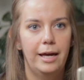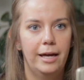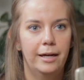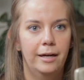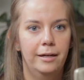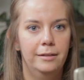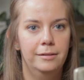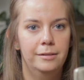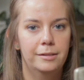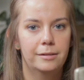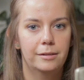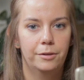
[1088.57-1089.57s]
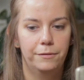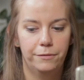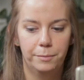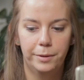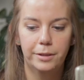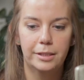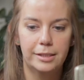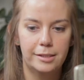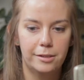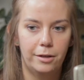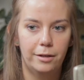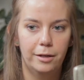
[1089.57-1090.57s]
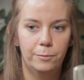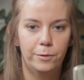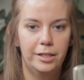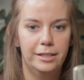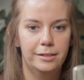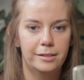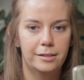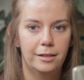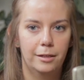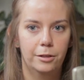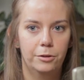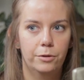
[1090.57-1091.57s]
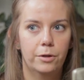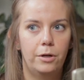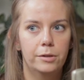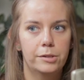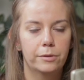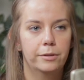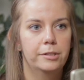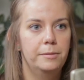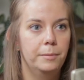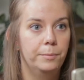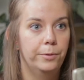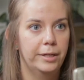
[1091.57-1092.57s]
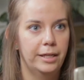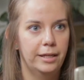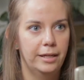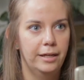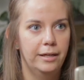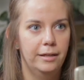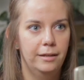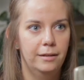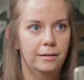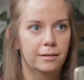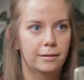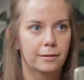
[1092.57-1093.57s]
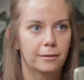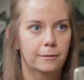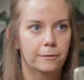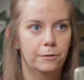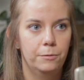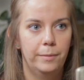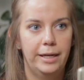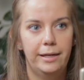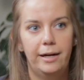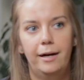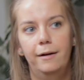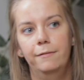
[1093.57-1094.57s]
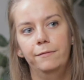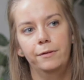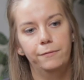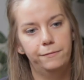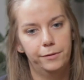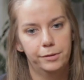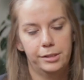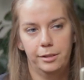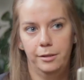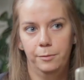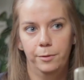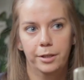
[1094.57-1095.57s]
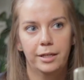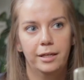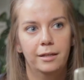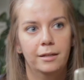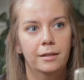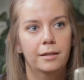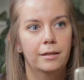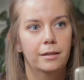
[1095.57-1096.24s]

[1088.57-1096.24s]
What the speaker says: And, if you're building this all at once, you're also going to be bringing in, you might have, folks that are working,